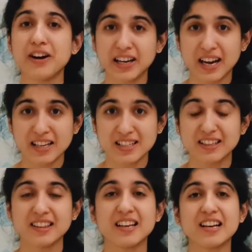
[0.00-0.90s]

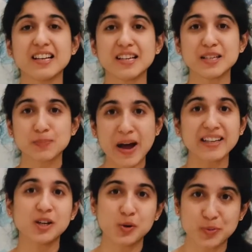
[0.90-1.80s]
Vakarasana,
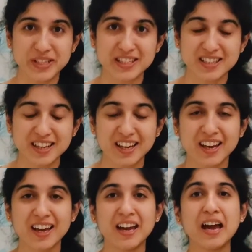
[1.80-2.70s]
spinal twist.
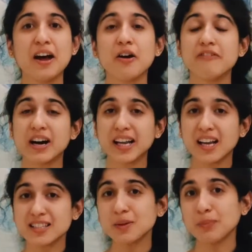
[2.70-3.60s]

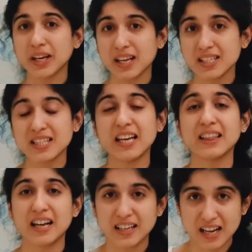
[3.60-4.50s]
Vakarasana begins
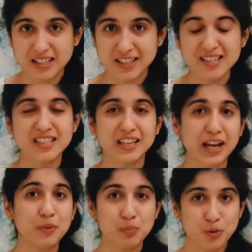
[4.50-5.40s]
in Dandasana
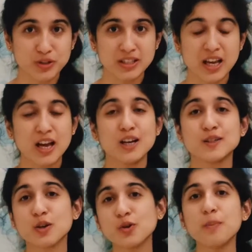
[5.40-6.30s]
sitting pose.
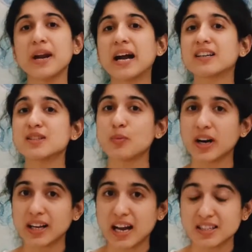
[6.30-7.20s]
So to practice
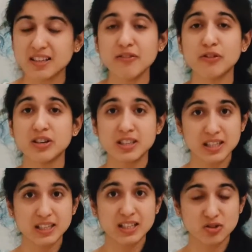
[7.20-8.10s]
Vakarasana,
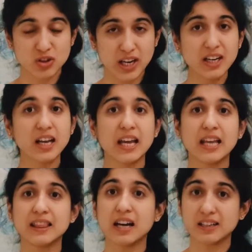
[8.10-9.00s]
first sit straight
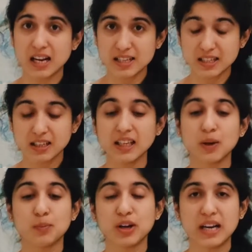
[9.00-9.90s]
in Dandasana,
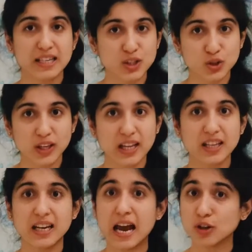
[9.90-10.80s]
keep your legs
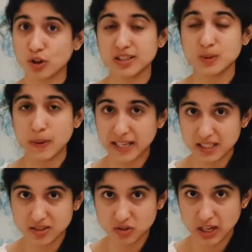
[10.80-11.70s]
together and your
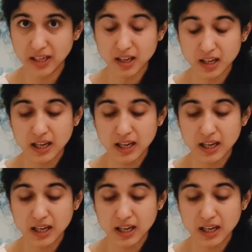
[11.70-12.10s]
spine straight.